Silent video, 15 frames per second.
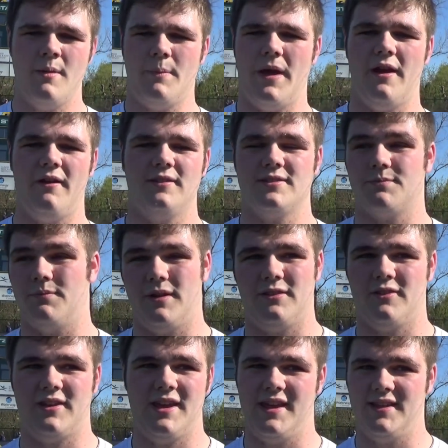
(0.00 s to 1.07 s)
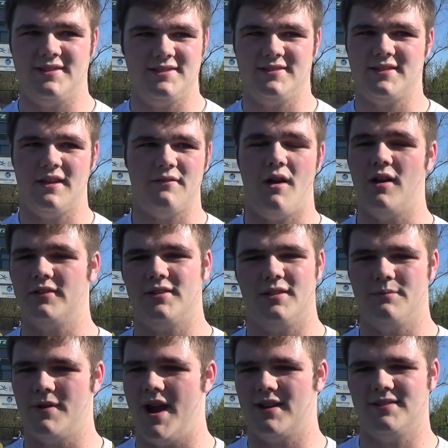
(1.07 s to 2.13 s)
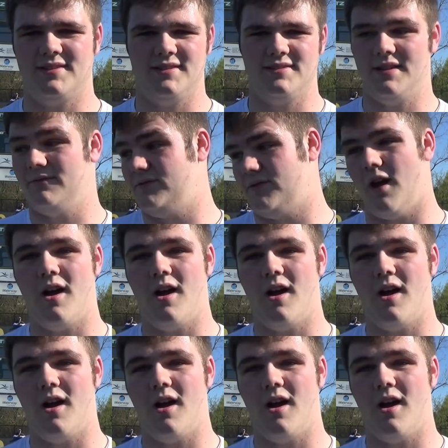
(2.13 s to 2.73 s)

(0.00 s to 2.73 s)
parents bring their kids and stuff all to the practices. They have